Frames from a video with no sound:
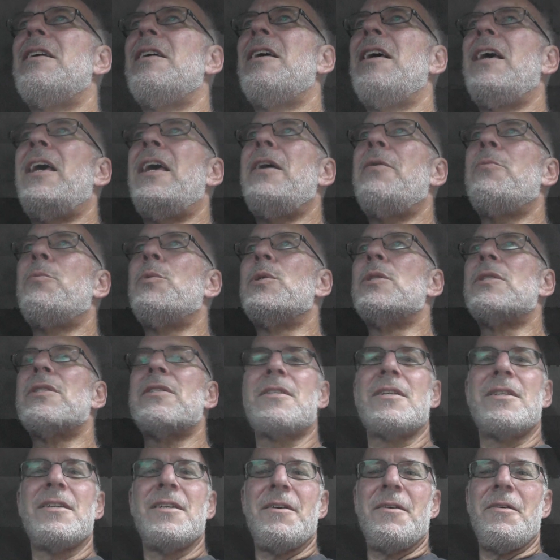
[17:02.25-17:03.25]
he
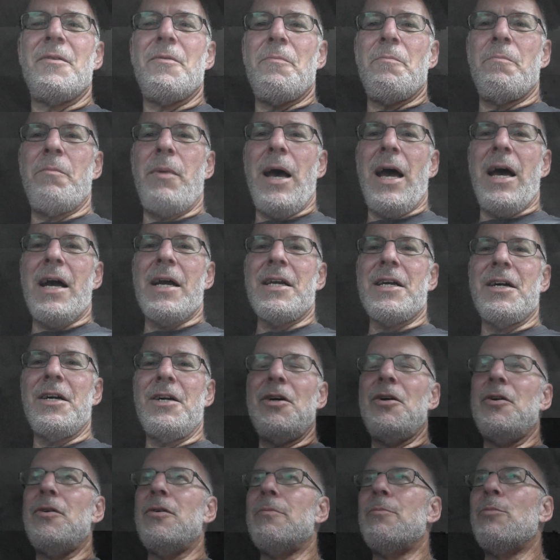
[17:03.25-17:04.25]
was back
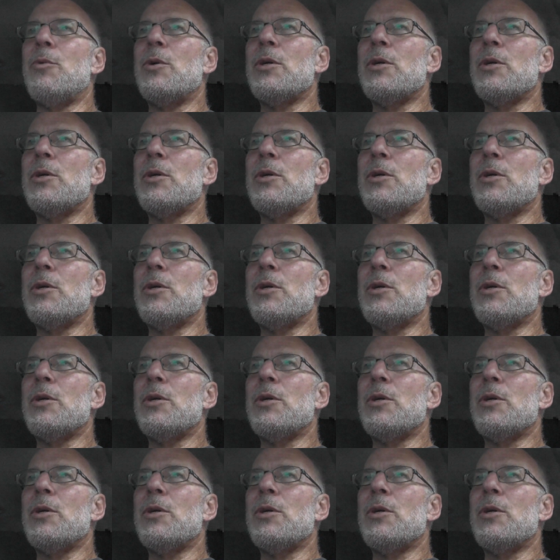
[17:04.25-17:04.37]
home